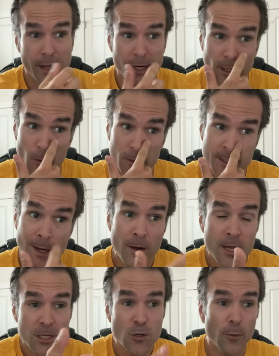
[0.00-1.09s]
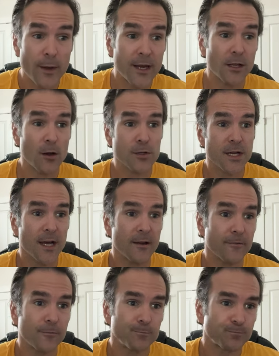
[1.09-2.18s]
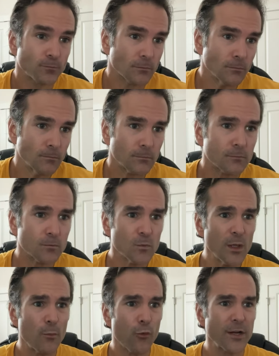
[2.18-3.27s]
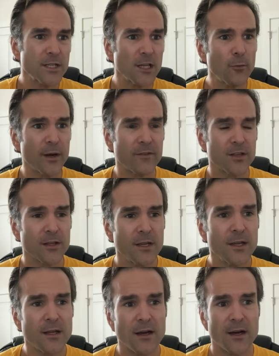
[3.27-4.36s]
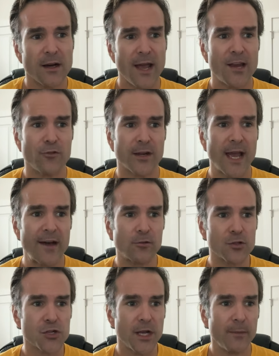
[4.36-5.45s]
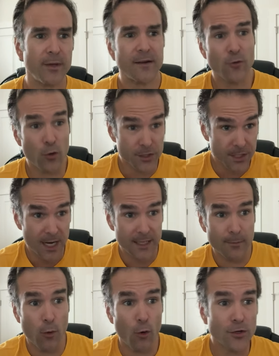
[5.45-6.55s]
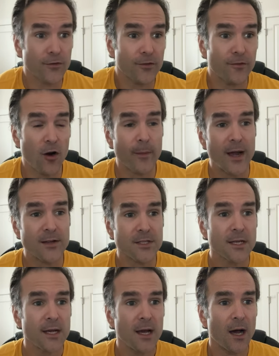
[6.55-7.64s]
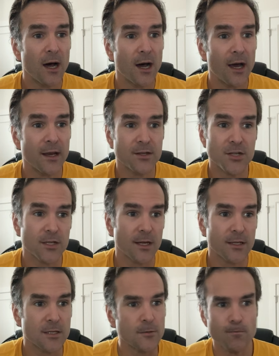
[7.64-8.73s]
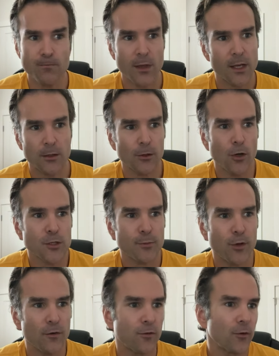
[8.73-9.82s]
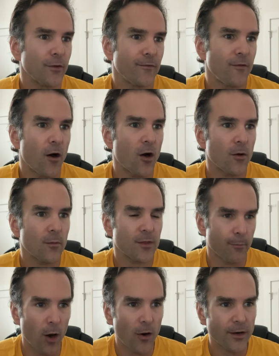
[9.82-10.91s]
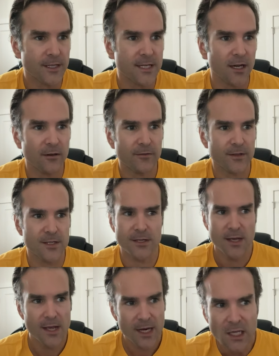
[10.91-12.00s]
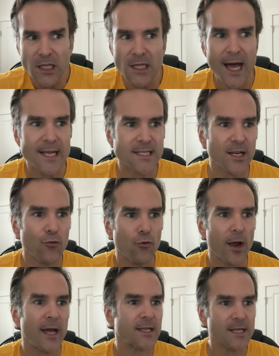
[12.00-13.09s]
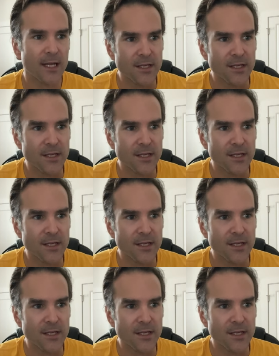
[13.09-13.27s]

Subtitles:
and Lois. Now, Superman and Lois kind of brings a little bit of the Henry Cavill shape in. Of course, it's got the porch for the farmhouse, and it looks beautiful. The barn itself is classic red. It's got the